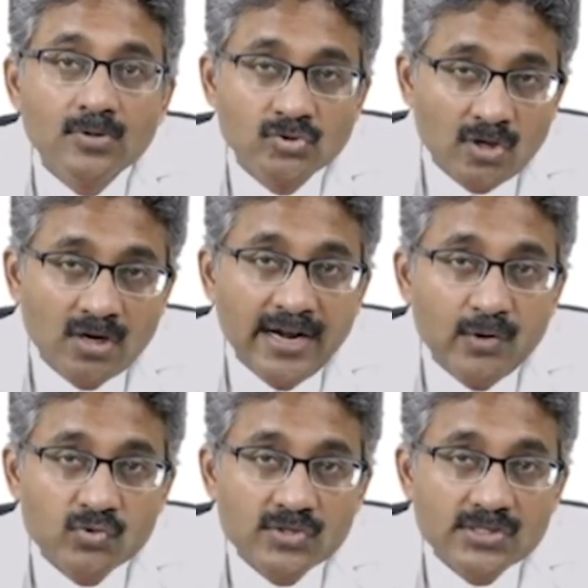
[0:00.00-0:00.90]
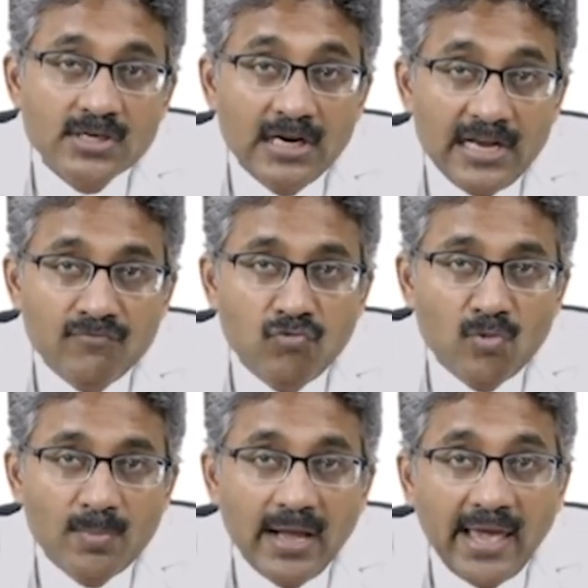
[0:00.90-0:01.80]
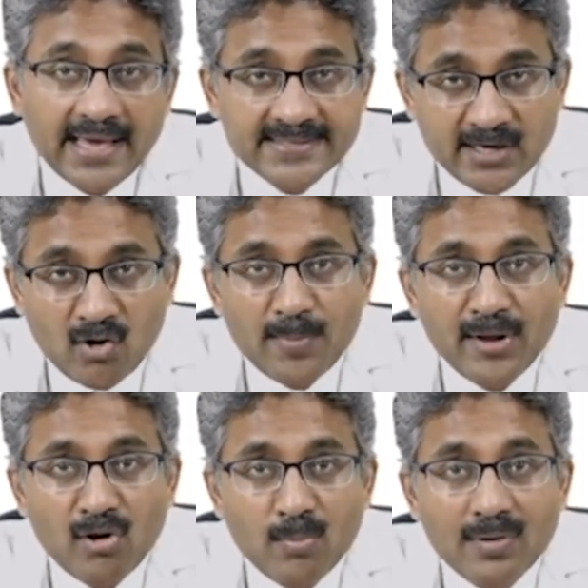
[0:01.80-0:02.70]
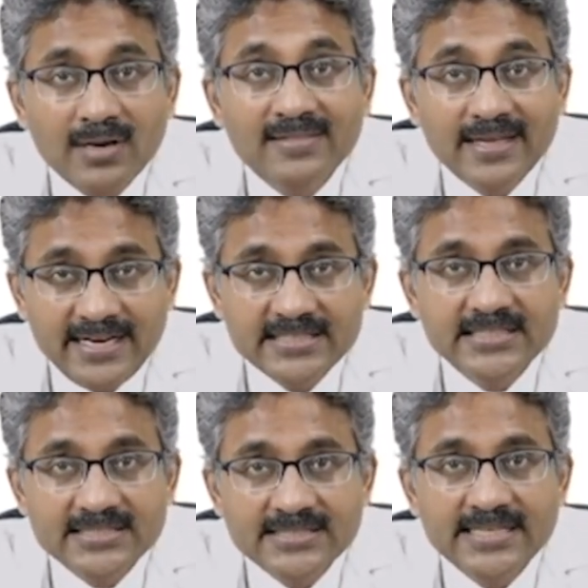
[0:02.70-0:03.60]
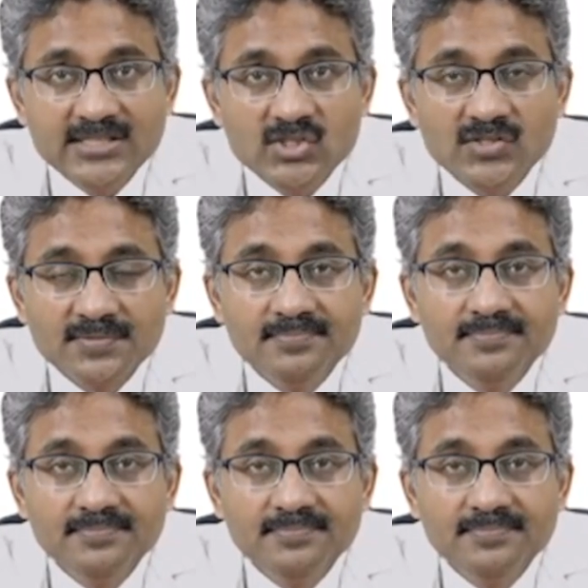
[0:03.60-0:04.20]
sarcoidosis and lymphoma, X-ray can be normal in the initial stages.